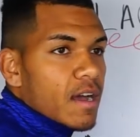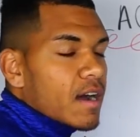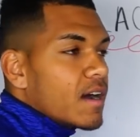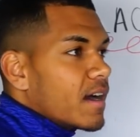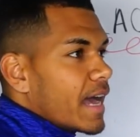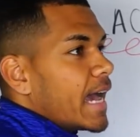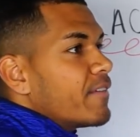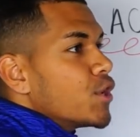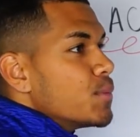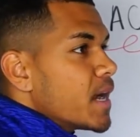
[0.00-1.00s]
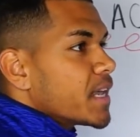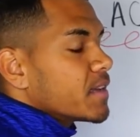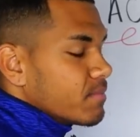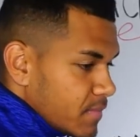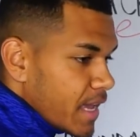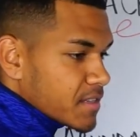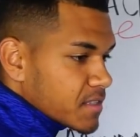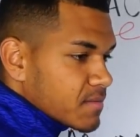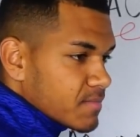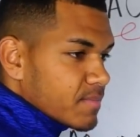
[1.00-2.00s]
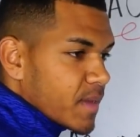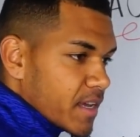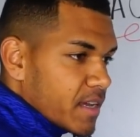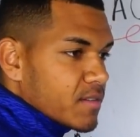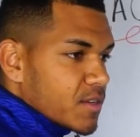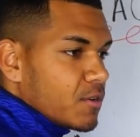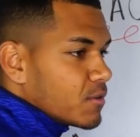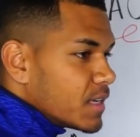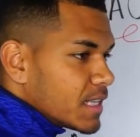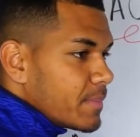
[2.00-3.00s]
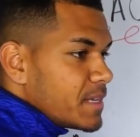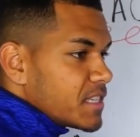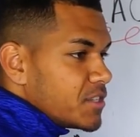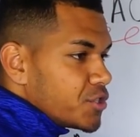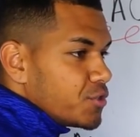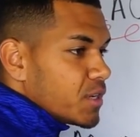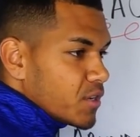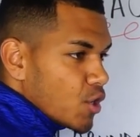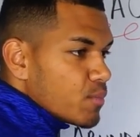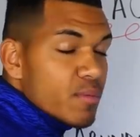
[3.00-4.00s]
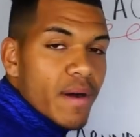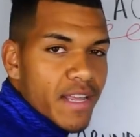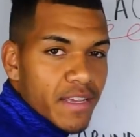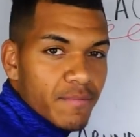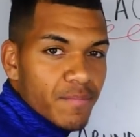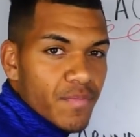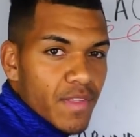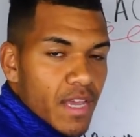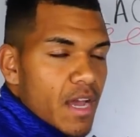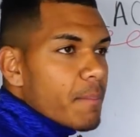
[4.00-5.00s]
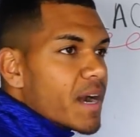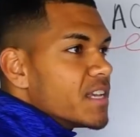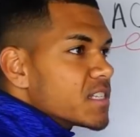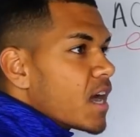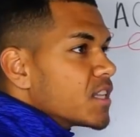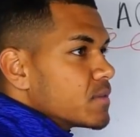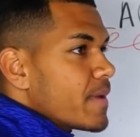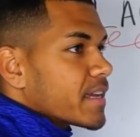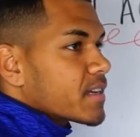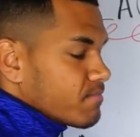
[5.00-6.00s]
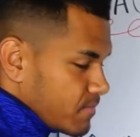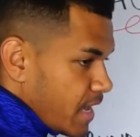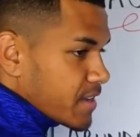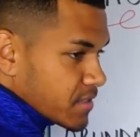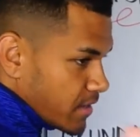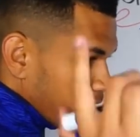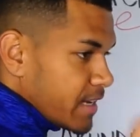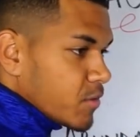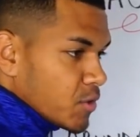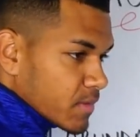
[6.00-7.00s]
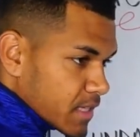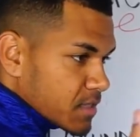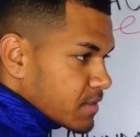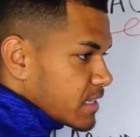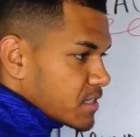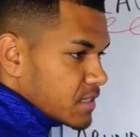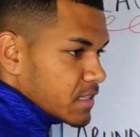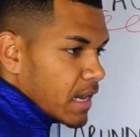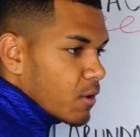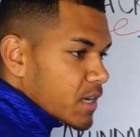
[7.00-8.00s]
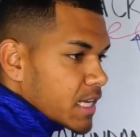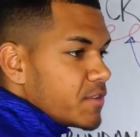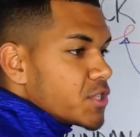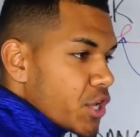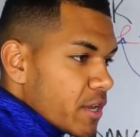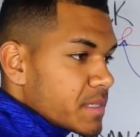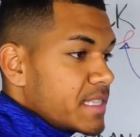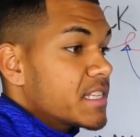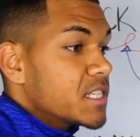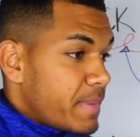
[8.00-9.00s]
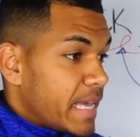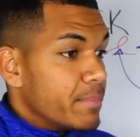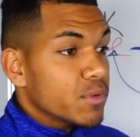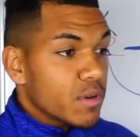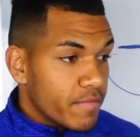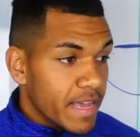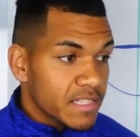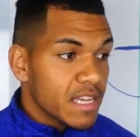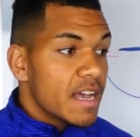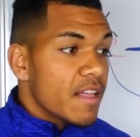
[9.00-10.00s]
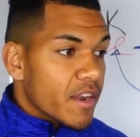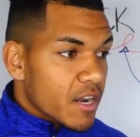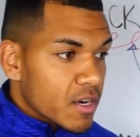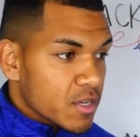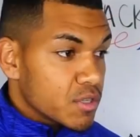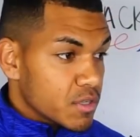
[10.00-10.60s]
I have no money. Yes. Okay, cool. Let me send you no more money. Money is hard to make. Yes. Okay. Well, I'm going to give you circumstances, people, and events that are going